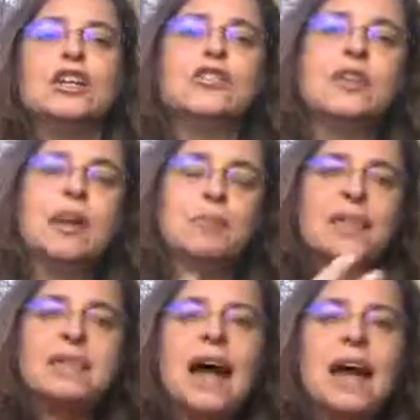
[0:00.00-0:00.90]
so that my
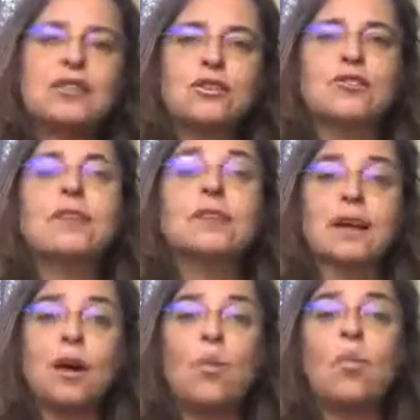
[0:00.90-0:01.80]
dad could feel
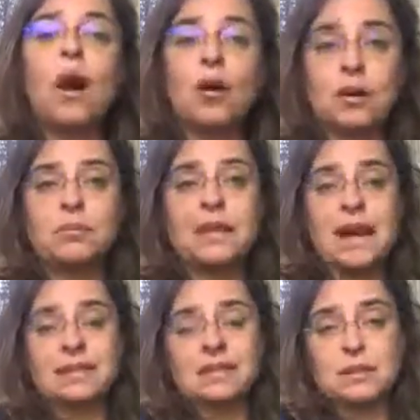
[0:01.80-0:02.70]
like a welcome
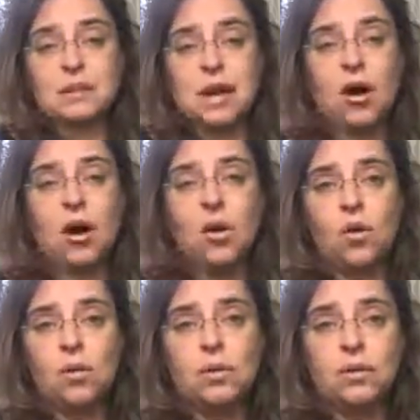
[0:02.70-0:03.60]
guest in my
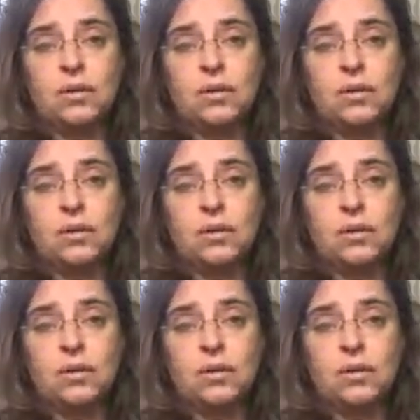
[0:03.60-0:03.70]
home.